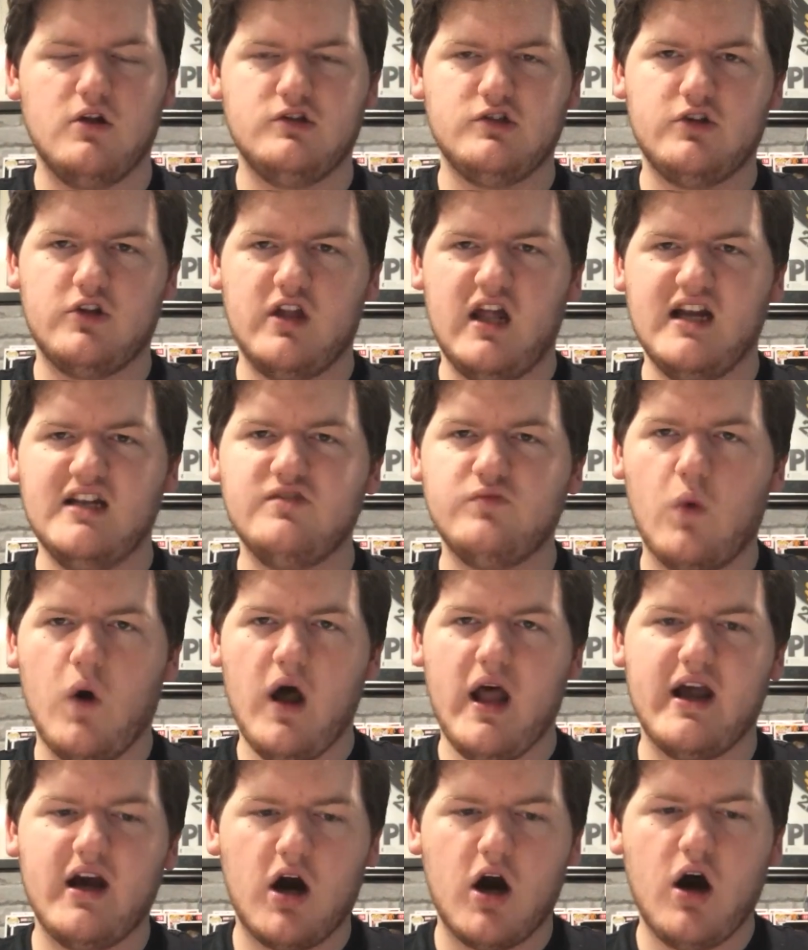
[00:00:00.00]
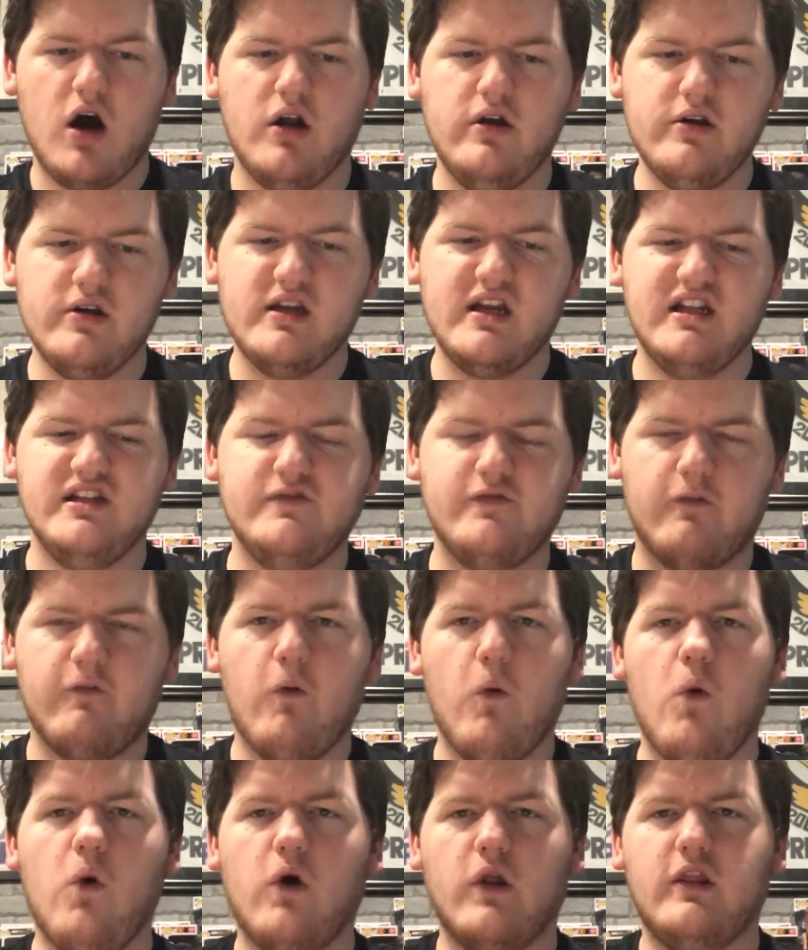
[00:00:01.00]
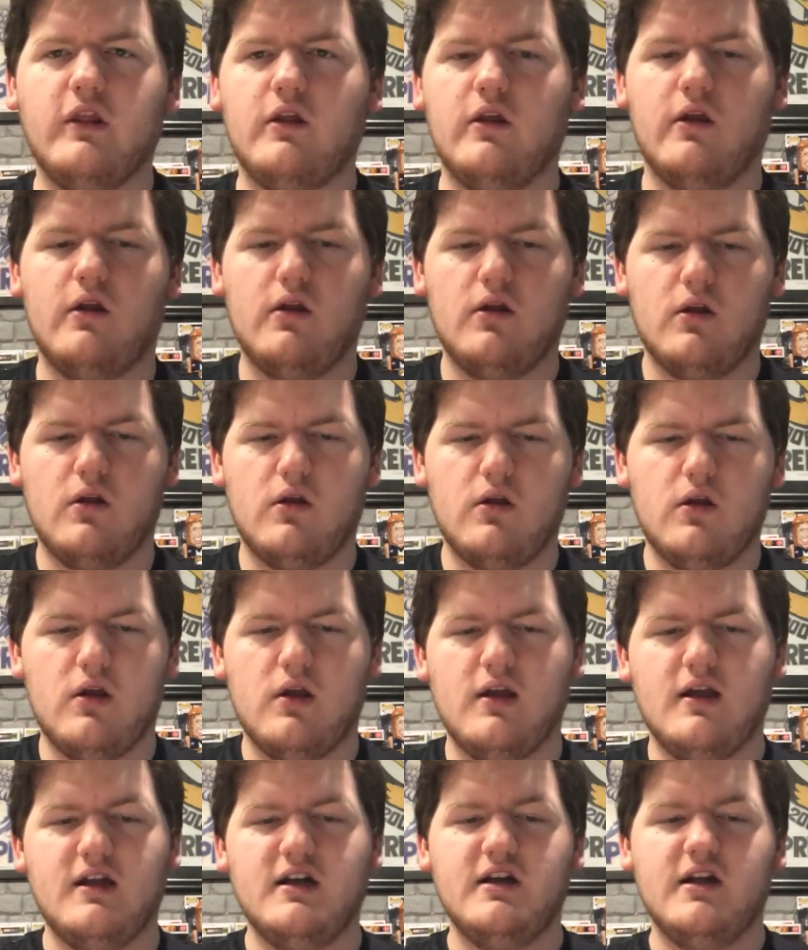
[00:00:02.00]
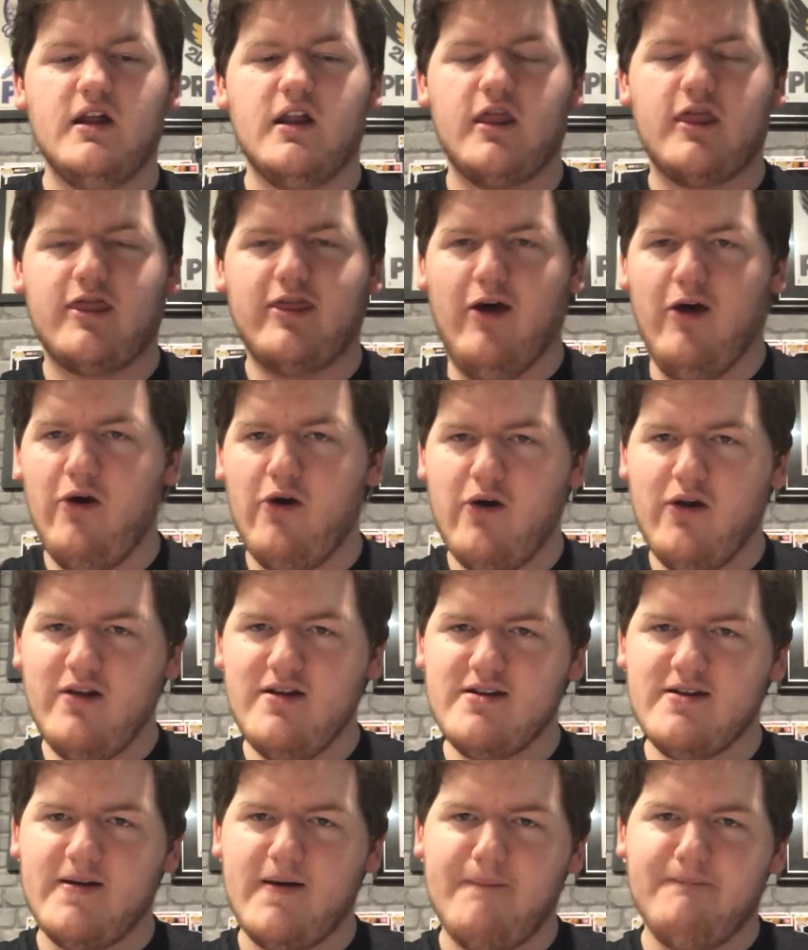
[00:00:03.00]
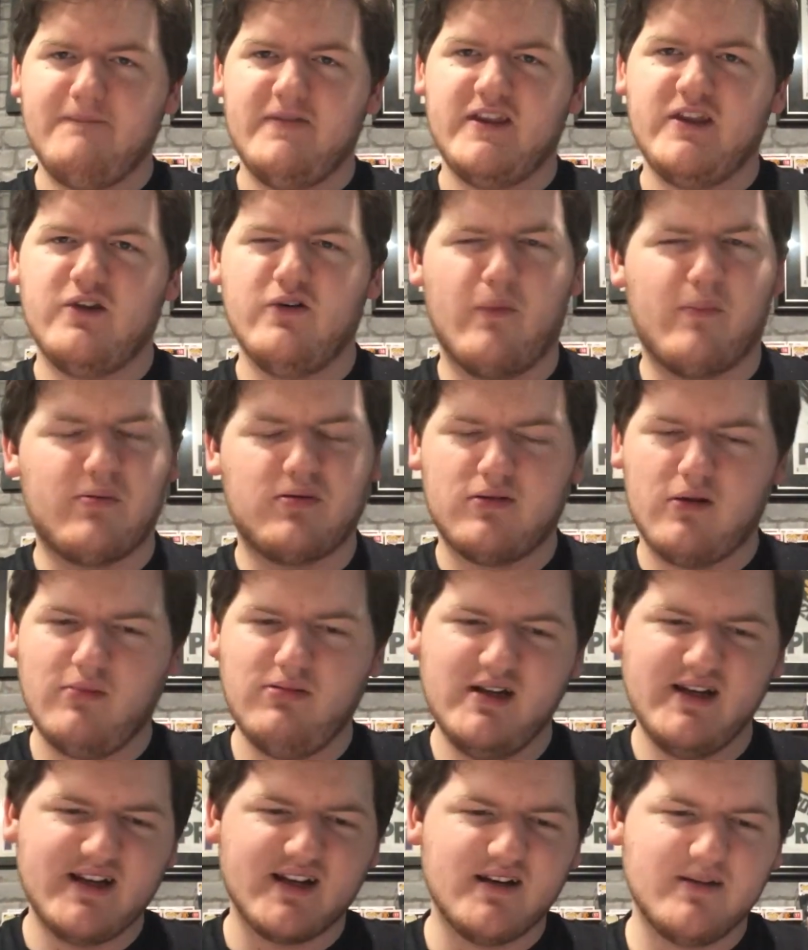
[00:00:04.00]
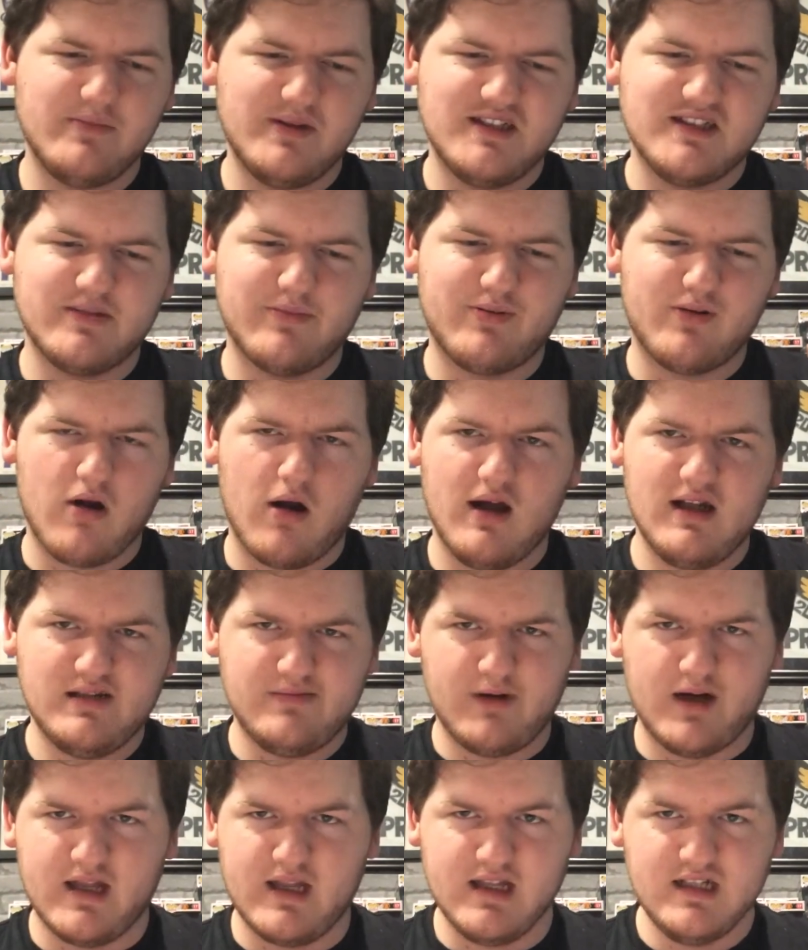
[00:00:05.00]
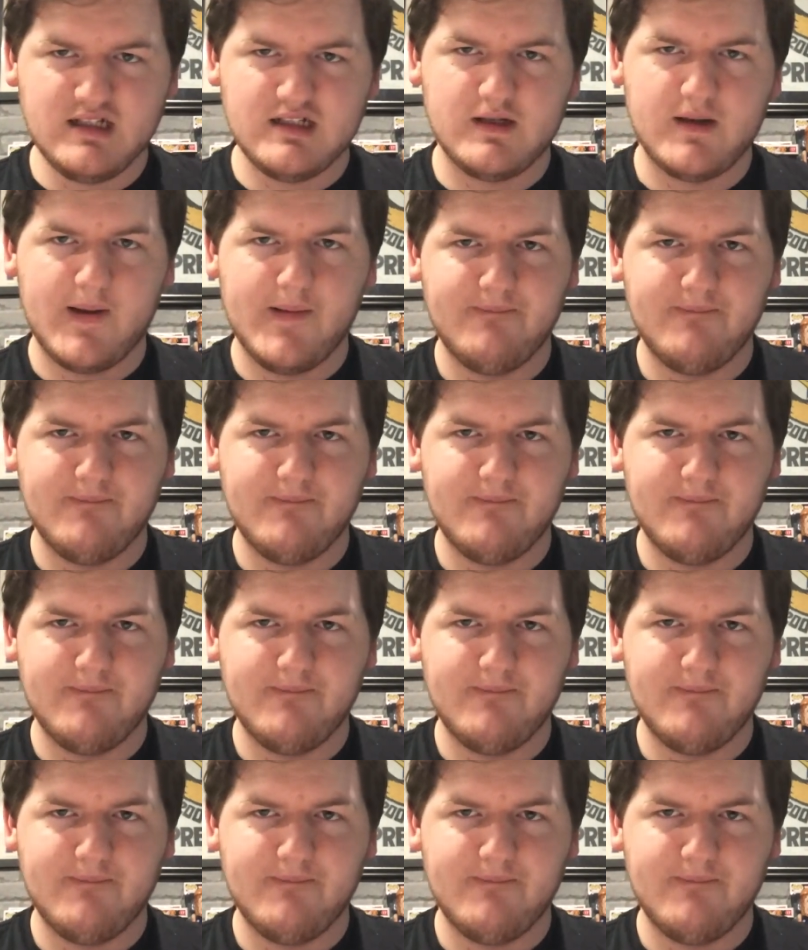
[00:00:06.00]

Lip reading: So that is why Harden is 4th. 3rd, you're probably going to be surprised by this.